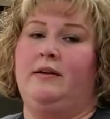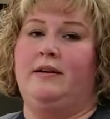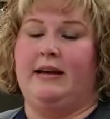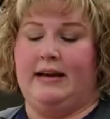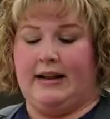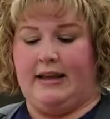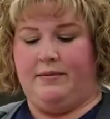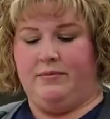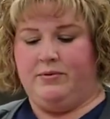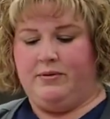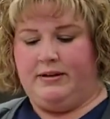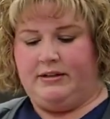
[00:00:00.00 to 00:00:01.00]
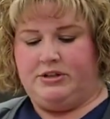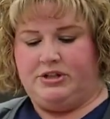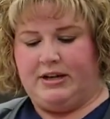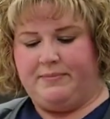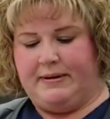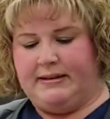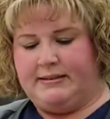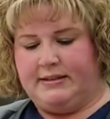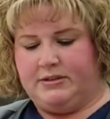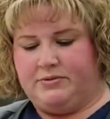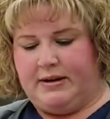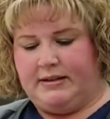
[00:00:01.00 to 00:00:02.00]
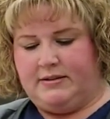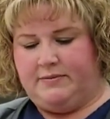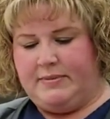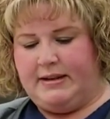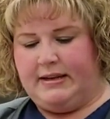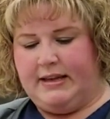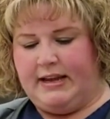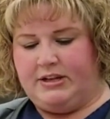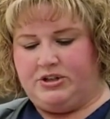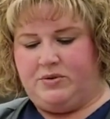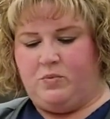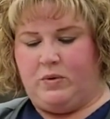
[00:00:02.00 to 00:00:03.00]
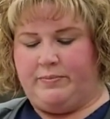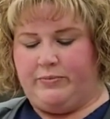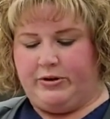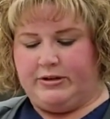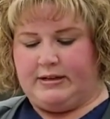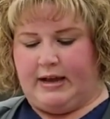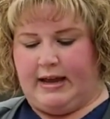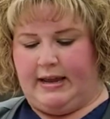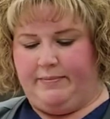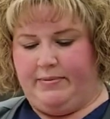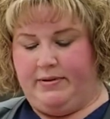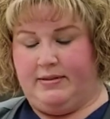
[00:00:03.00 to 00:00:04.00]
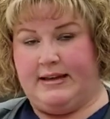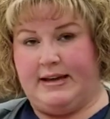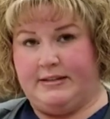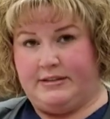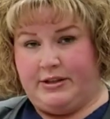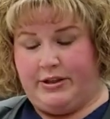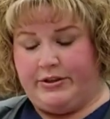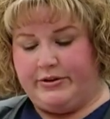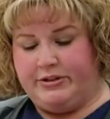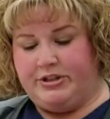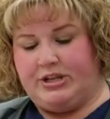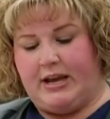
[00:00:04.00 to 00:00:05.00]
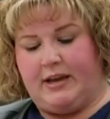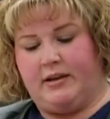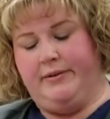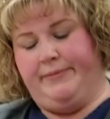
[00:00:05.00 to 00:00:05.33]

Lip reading: and I am going to check my 6 rights of medication one more time. That is the 3rd check.